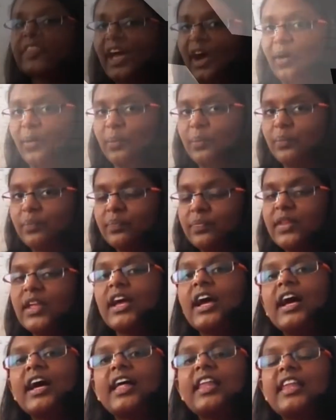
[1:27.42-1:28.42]
Now,
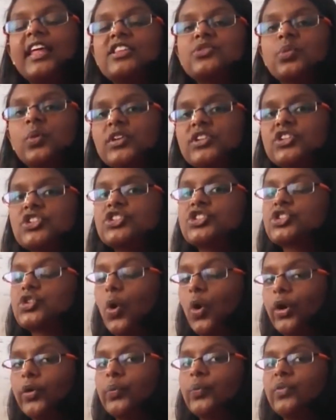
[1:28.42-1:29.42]
let's watch a
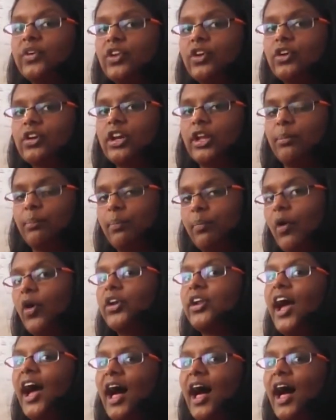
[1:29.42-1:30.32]
short video clip on